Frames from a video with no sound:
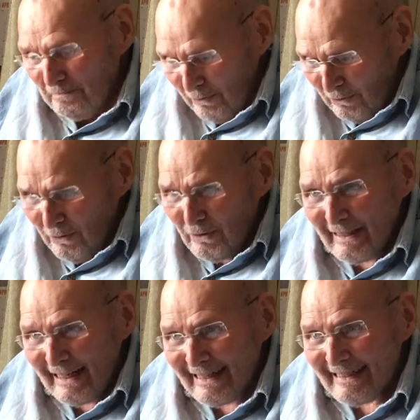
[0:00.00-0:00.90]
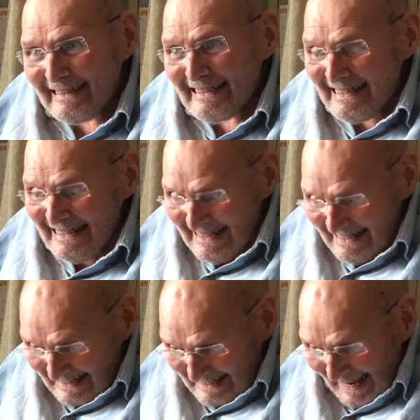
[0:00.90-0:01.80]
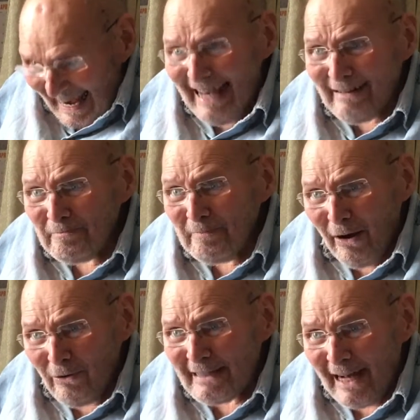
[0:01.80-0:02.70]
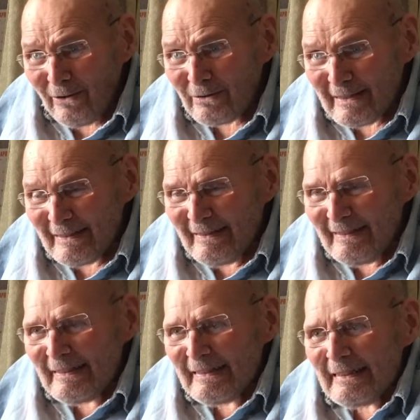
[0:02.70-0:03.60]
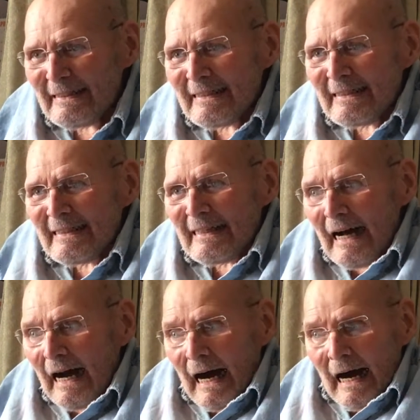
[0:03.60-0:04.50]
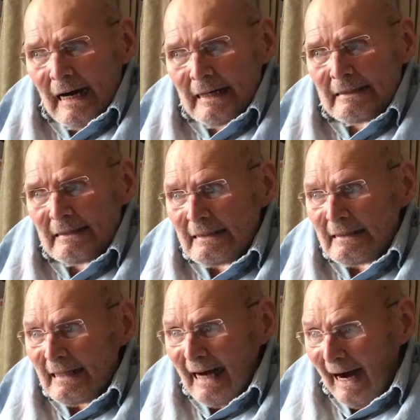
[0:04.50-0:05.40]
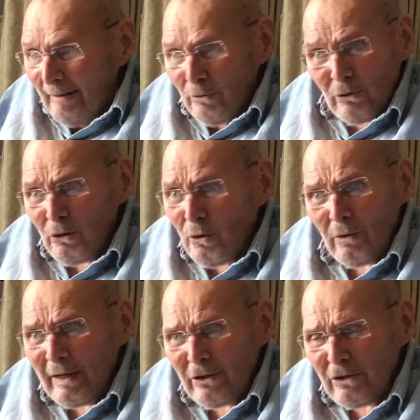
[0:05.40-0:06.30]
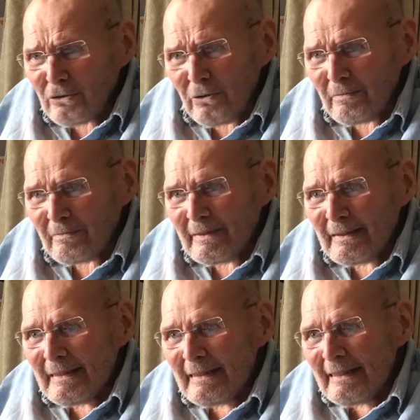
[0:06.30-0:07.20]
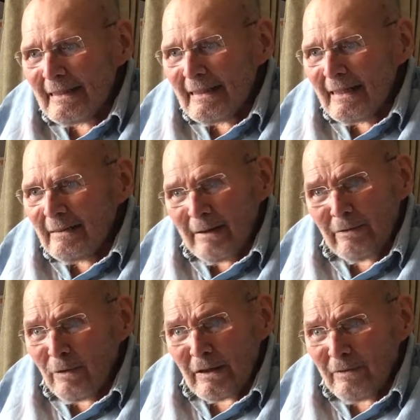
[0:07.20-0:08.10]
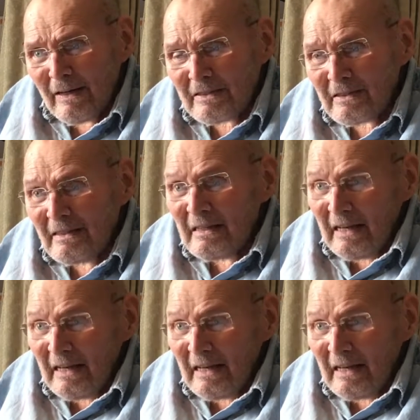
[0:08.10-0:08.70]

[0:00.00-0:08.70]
procudere, to end, pound out. Ab uno quoque nostrum, every one of us.